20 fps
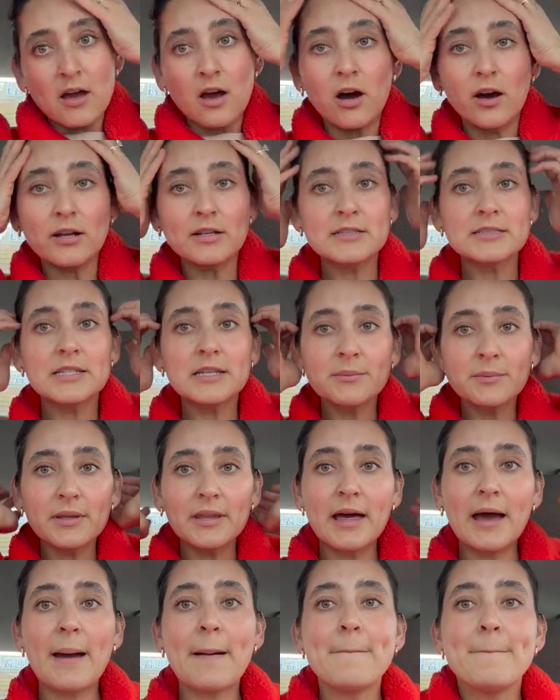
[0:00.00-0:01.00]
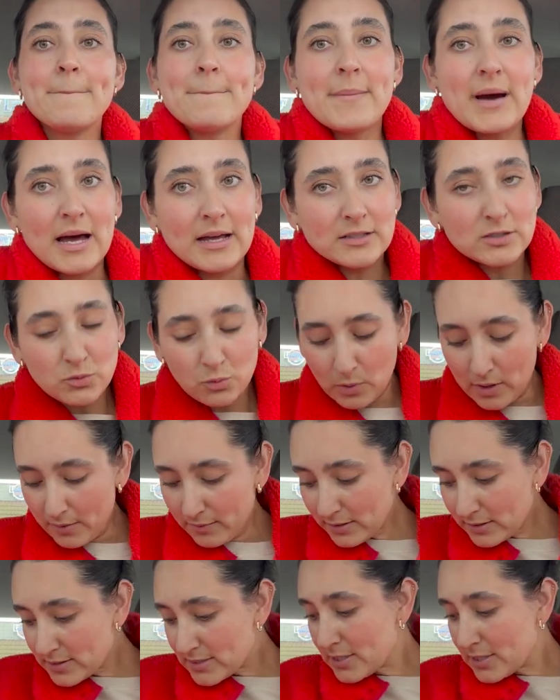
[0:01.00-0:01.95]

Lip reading: honestly me da más hueva